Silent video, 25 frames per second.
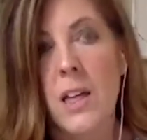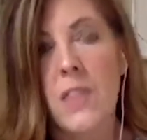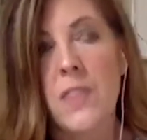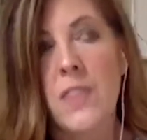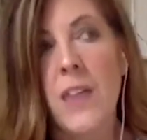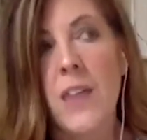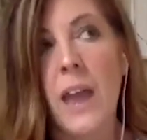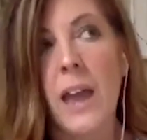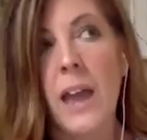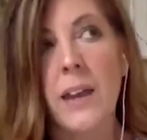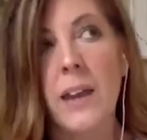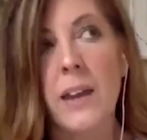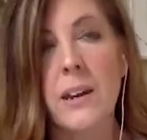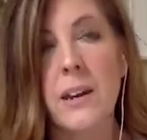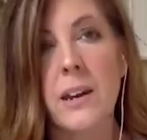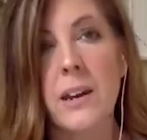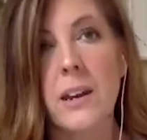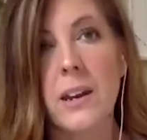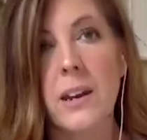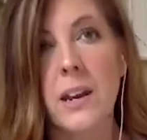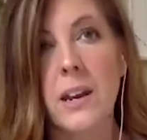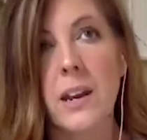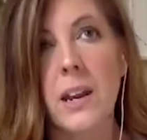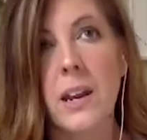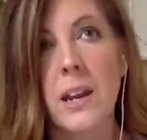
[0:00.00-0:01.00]
that
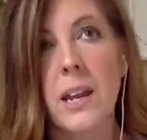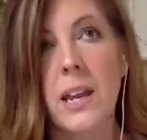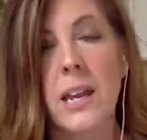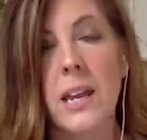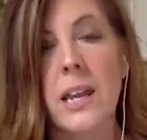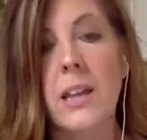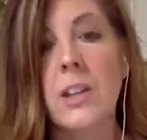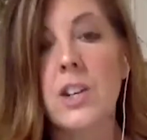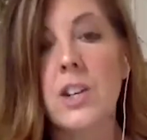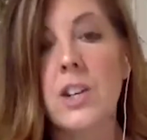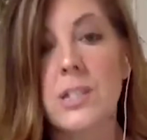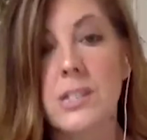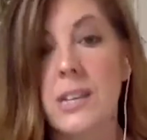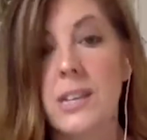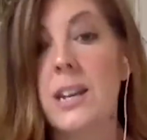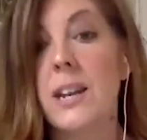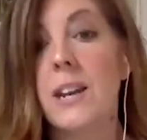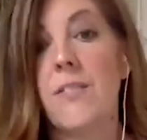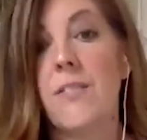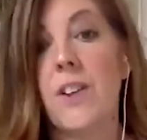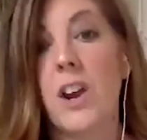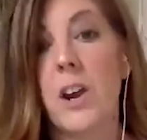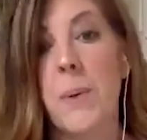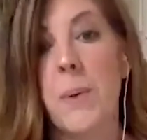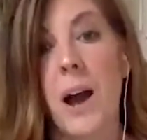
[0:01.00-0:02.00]
he looks at it in a
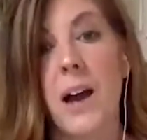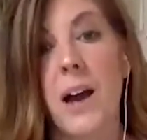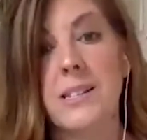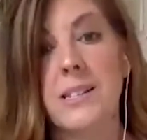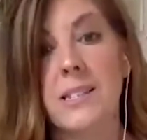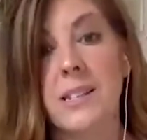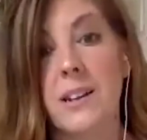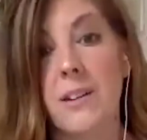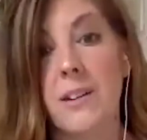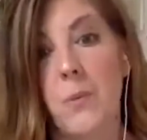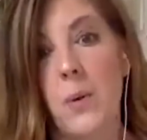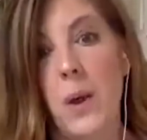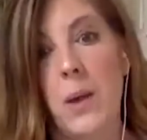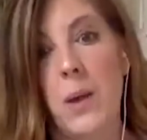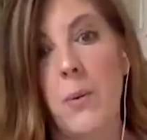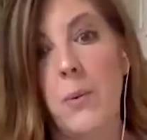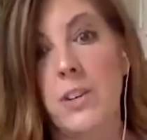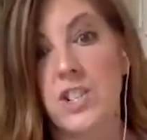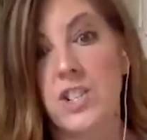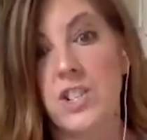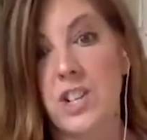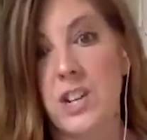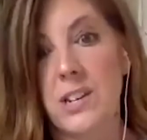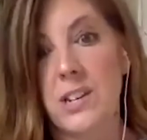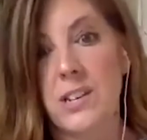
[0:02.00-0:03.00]
very positive way,
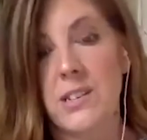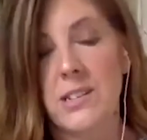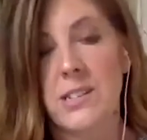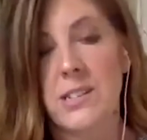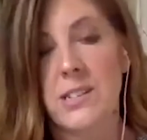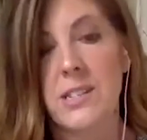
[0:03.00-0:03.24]
which is this